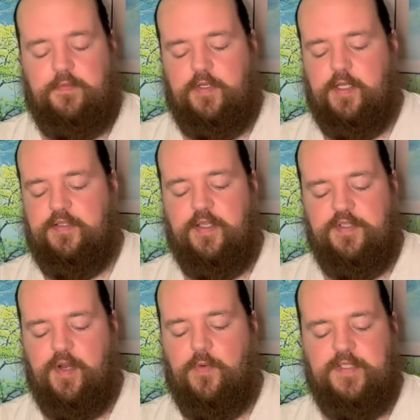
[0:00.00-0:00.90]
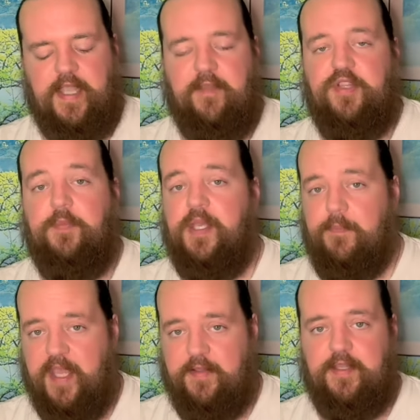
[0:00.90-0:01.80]
Okay, it doesn't always have to be a
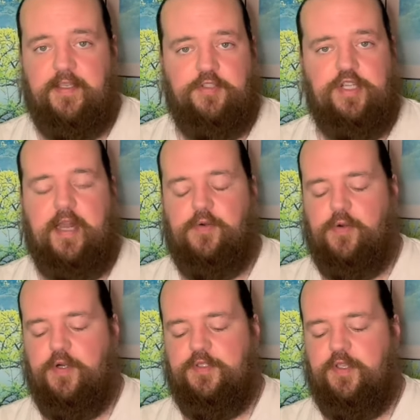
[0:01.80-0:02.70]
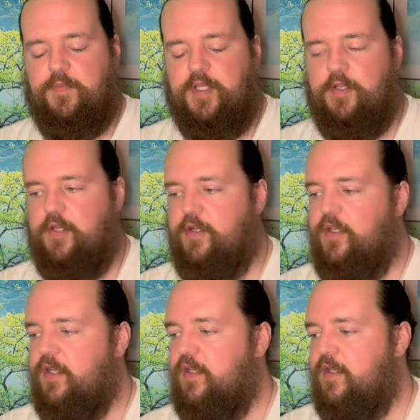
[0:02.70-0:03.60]
bad thing. Shadow cards could be good.
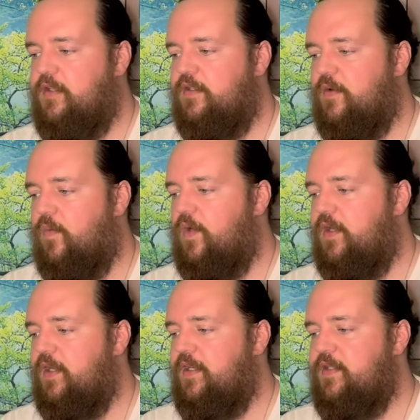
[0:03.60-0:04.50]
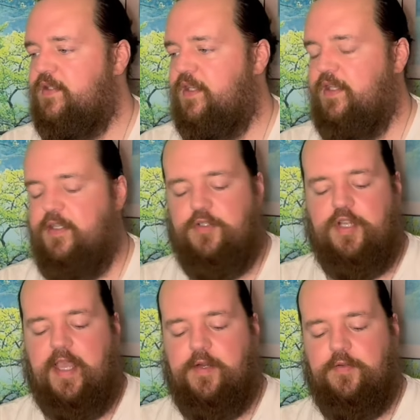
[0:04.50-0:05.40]
So what is in the
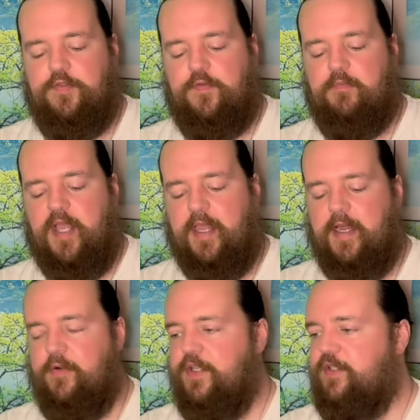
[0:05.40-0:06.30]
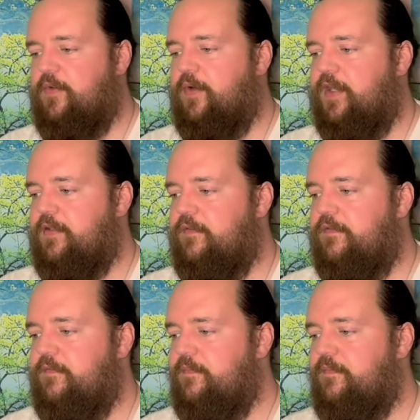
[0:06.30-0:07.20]
shadows for my Aries
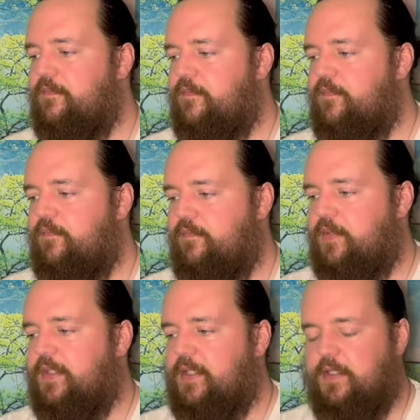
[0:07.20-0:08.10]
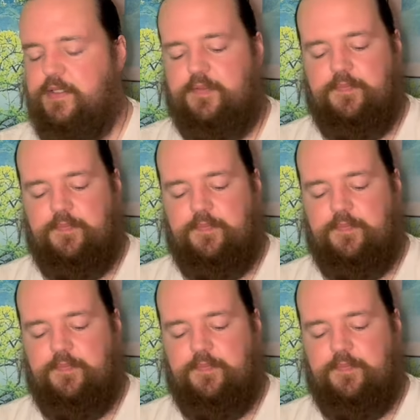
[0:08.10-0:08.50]
collective, please?